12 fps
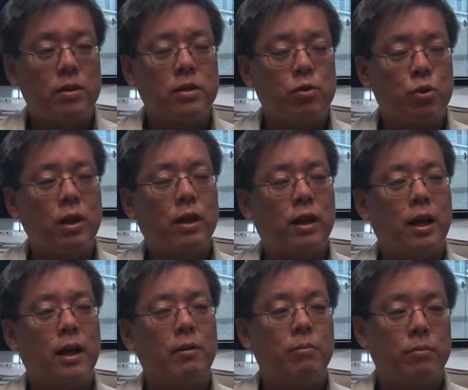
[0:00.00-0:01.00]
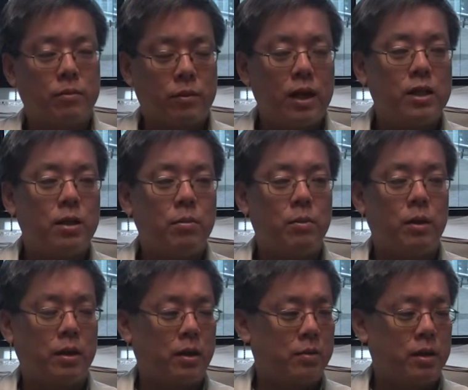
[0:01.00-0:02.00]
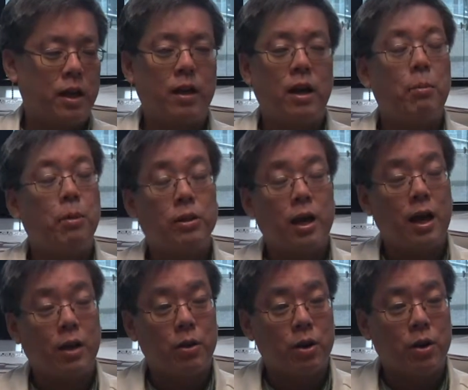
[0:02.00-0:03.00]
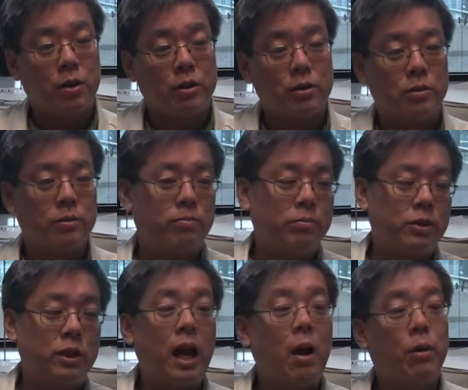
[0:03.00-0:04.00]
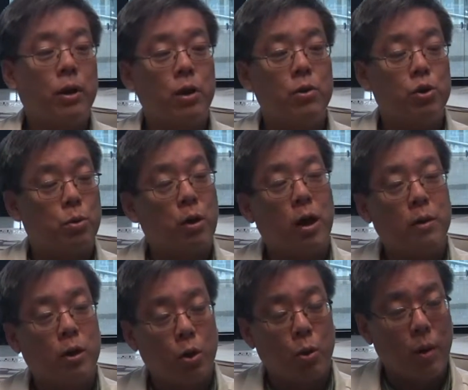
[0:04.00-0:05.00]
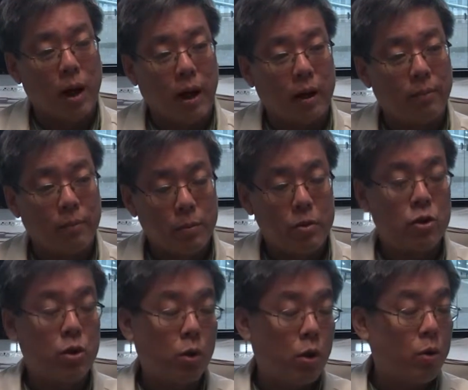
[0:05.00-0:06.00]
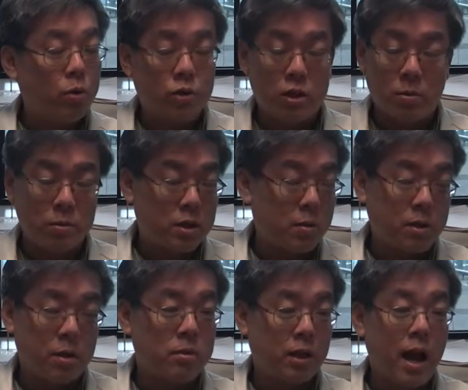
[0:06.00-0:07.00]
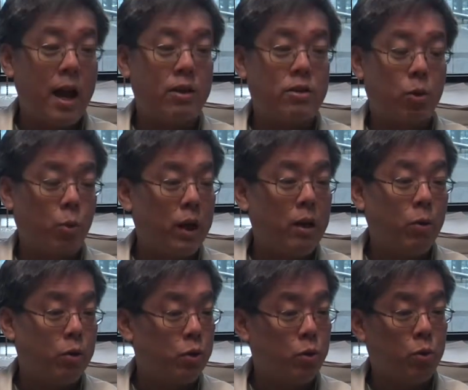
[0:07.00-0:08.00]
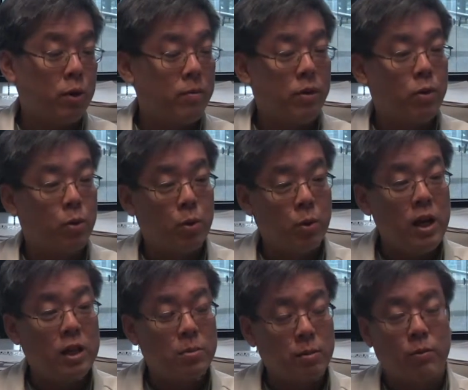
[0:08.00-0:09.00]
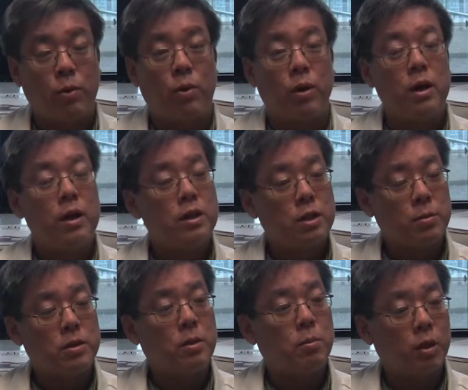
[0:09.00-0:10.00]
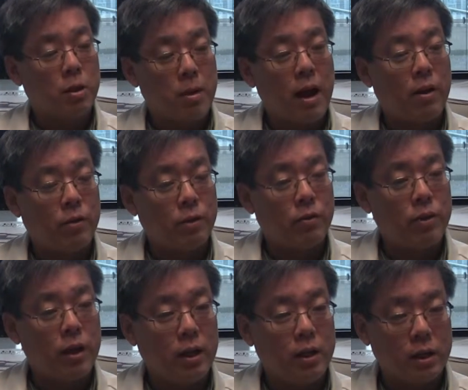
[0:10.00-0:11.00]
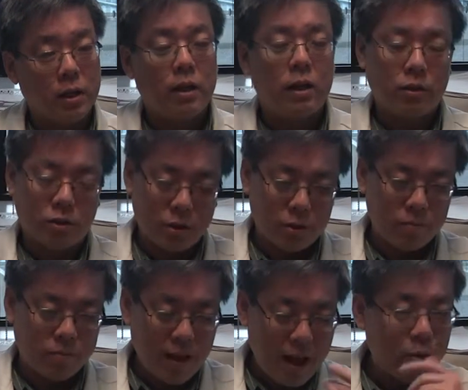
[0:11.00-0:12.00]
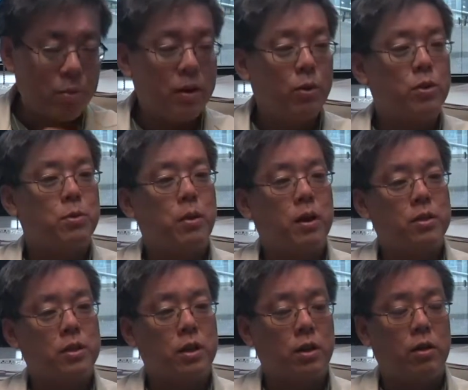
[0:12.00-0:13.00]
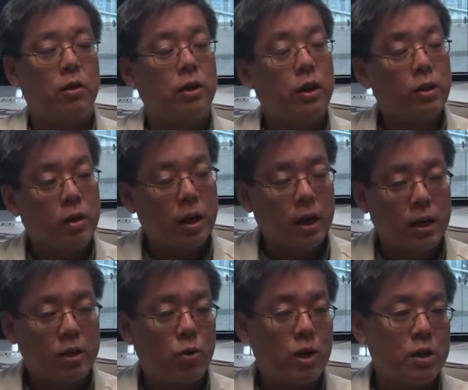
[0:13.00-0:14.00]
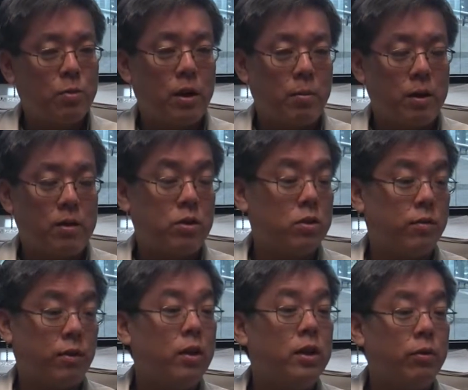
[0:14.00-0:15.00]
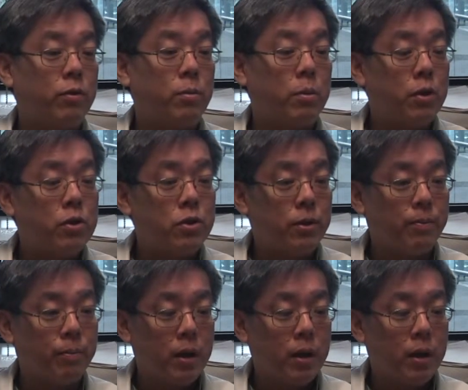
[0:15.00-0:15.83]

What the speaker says: drink a lot, take a couple Tylenol, see how it goes, it'll probably go away. Because you know colds can sometimes last a week or two or even 3 weeks before someone's completely back on their feet. And so that would be the response there. On the other hand, a transplant patient's a very different person.